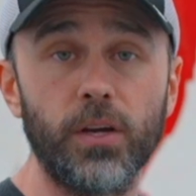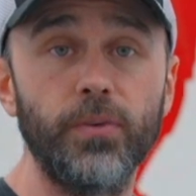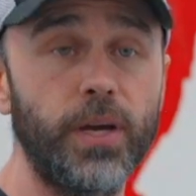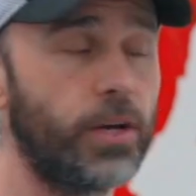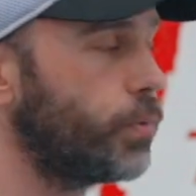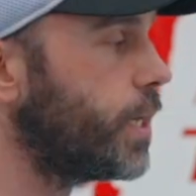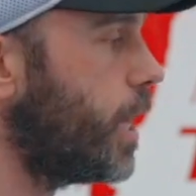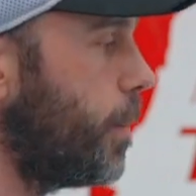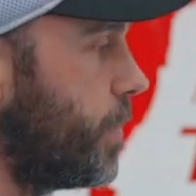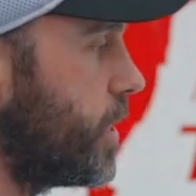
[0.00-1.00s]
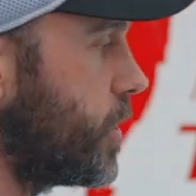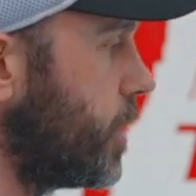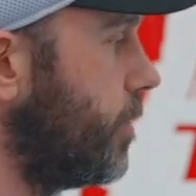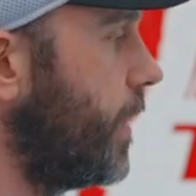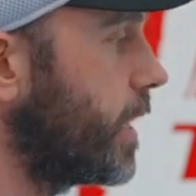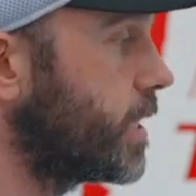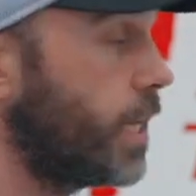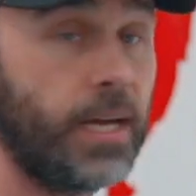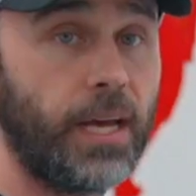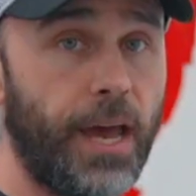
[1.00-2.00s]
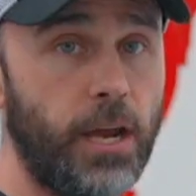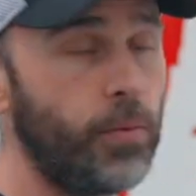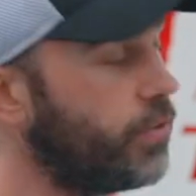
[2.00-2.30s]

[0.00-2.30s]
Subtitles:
to create a recomposition effect. How do we